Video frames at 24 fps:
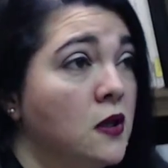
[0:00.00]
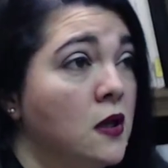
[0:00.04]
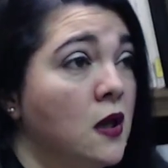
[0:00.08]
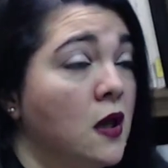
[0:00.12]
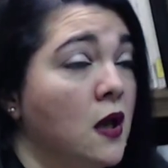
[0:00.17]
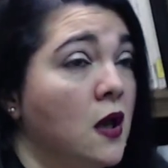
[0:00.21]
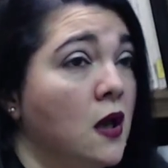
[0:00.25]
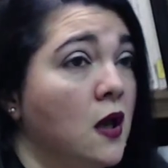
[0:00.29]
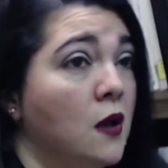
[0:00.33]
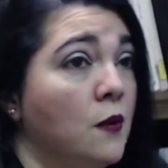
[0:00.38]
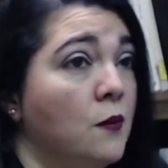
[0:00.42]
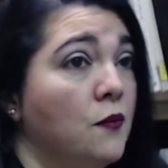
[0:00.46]

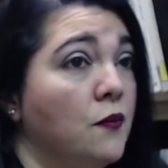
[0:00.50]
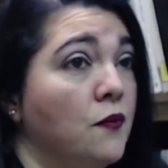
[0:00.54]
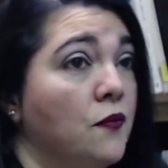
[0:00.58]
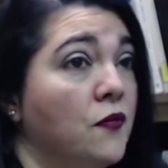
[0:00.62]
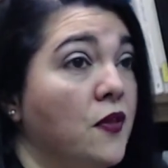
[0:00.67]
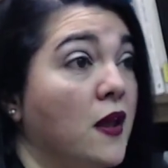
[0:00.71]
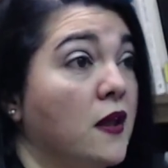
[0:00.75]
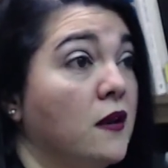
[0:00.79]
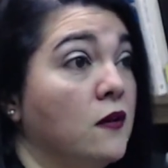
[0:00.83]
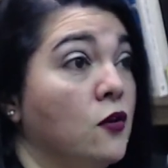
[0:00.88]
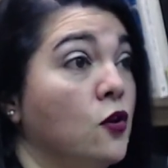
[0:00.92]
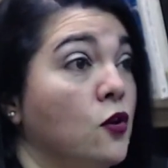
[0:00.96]

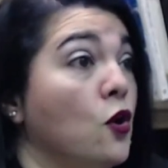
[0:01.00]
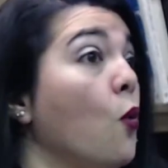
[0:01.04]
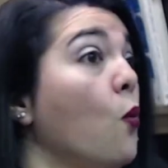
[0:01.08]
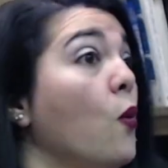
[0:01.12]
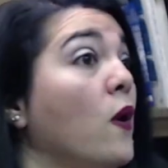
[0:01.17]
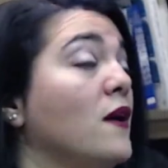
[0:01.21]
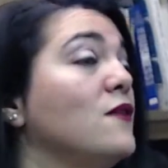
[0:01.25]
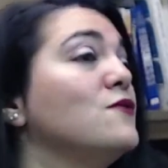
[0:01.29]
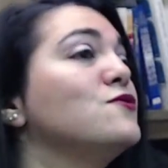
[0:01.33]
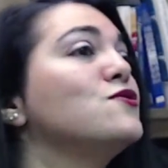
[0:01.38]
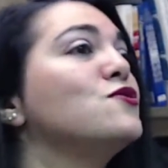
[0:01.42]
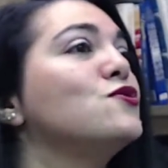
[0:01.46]
that no
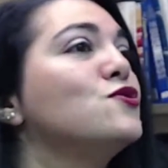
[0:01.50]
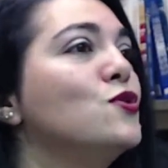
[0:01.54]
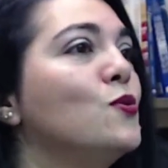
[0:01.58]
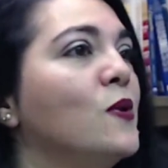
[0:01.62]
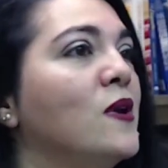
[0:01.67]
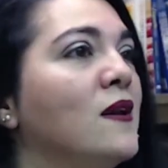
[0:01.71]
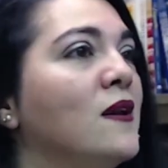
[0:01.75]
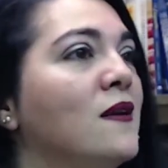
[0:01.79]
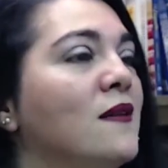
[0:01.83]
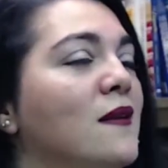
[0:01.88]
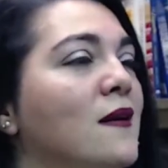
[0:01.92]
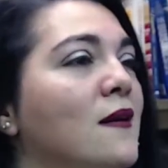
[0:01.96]
one else is
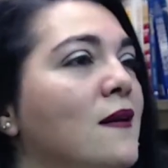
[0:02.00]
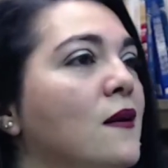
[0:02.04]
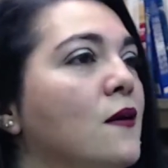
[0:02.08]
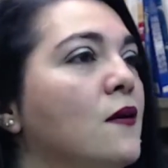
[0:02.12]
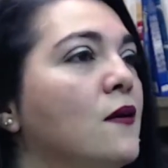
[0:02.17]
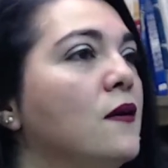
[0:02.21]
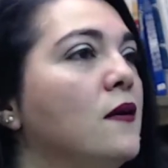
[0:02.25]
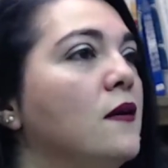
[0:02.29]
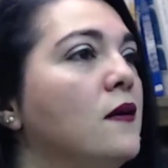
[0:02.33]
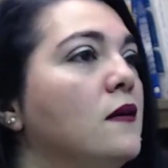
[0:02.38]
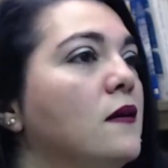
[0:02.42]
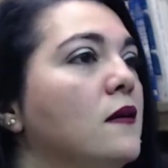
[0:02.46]
doing in that
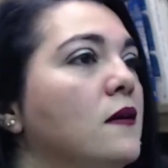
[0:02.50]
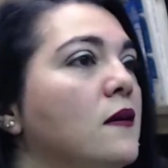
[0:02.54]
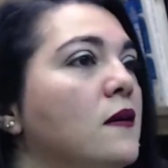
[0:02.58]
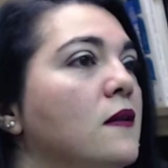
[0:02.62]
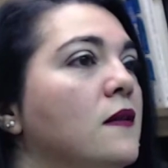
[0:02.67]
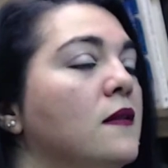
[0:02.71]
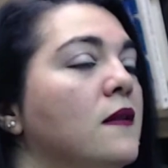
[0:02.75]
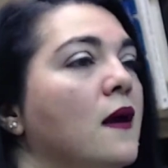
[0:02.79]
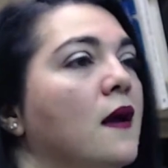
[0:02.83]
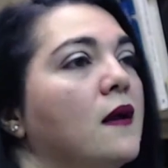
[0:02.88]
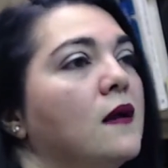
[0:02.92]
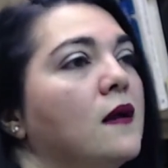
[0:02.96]
area,
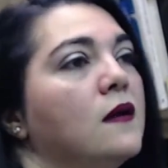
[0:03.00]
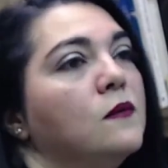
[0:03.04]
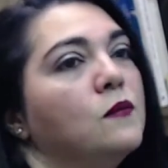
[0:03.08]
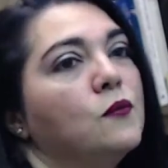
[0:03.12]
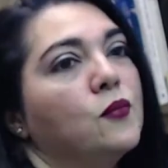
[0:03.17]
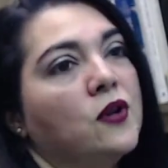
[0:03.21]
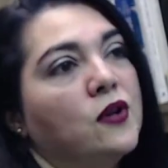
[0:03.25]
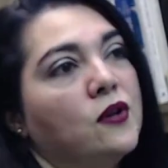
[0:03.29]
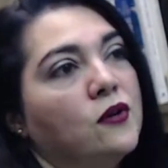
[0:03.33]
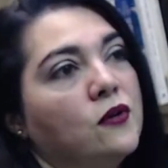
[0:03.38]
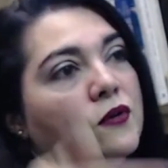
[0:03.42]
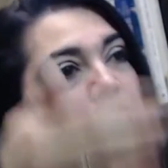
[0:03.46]
and that can
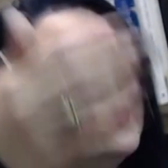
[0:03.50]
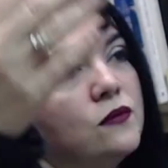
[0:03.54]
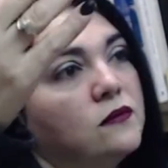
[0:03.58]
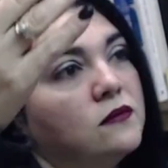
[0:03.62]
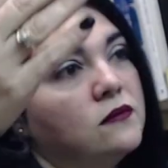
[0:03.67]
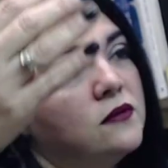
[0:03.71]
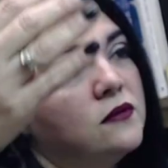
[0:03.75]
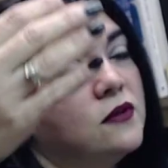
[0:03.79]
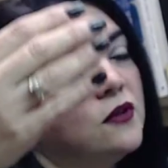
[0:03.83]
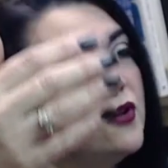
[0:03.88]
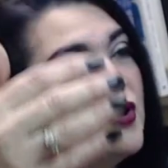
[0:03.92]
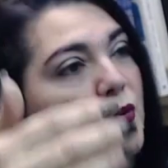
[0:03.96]
bring you
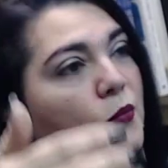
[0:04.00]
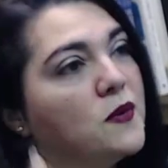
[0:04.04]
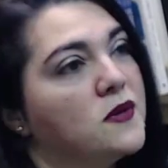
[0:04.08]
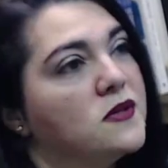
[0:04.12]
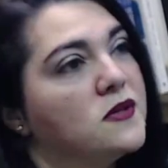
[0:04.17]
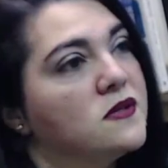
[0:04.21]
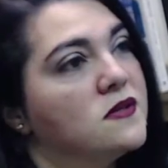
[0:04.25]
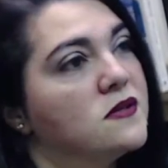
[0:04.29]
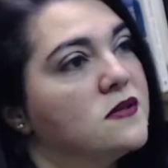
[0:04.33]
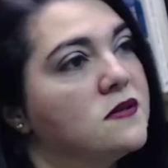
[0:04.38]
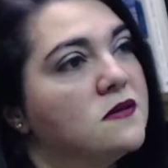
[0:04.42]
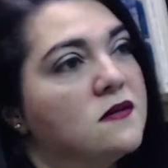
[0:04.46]
in your
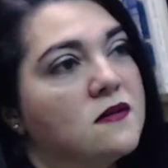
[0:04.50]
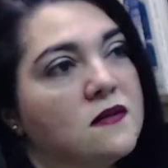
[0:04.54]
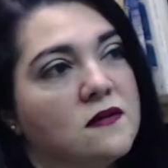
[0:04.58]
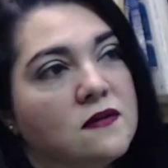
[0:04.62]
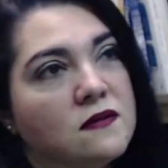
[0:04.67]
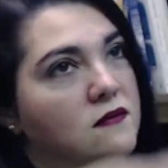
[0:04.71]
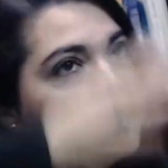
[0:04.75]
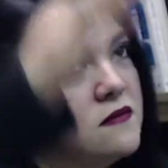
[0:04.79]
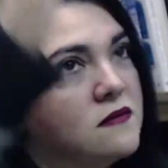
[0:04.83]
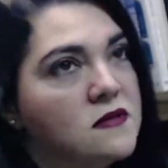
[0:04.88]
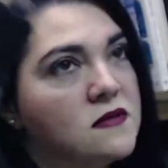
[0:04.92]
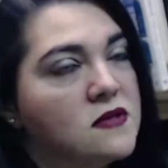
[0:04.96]
business
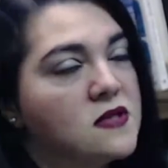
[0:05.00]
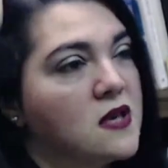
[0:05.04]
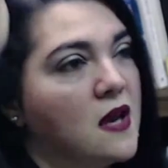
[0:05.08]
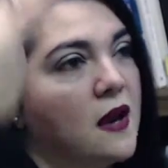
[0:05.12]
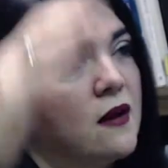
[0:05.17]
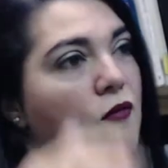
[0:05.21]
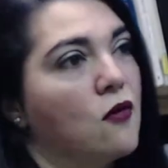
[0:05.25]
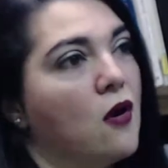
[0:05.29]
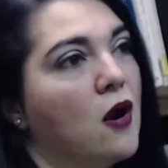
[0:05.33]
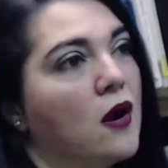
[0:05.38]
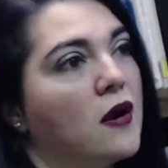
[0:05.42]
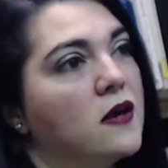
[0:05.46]

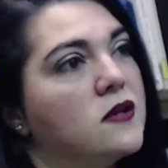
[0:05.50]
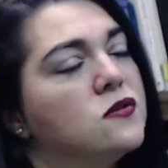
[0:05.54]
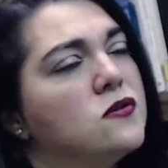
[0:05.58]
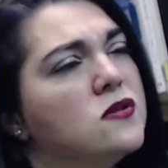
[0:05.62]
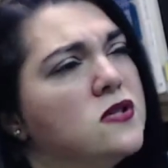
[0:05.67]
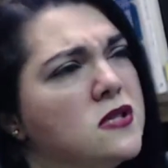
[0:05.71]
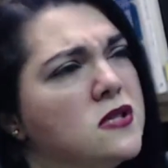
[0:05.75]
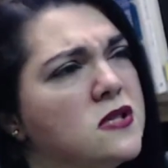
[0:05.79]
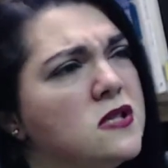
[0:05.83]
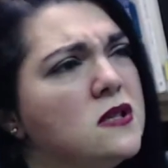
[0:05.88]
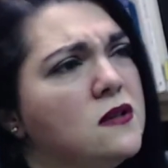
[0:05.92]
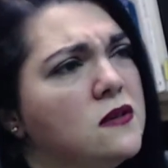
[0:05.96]
skyrocket. So
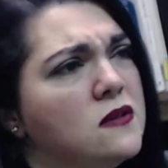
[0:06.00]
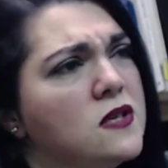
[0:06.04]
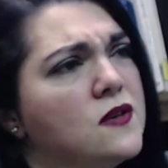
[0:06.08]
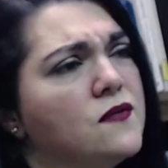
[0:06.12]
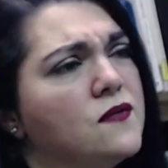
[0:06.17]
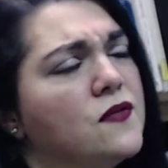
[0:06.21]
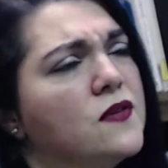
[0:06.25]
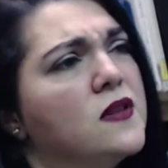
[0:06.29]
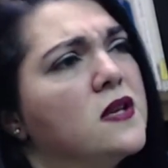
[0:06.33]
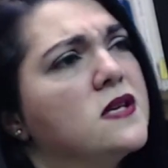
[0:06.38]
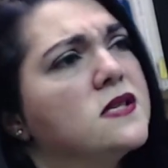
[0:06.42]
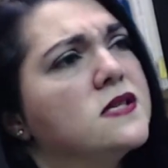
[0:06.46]
it's little
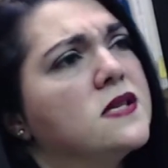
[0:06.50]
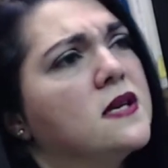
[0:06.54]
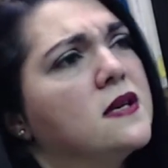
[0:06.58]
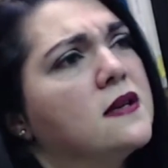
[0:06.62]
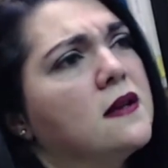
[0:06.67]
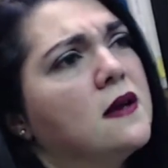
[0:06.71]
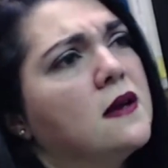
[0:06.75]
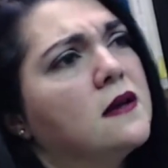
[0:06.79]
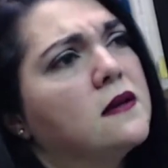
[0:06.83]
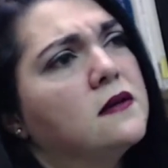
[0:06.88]
different things like that.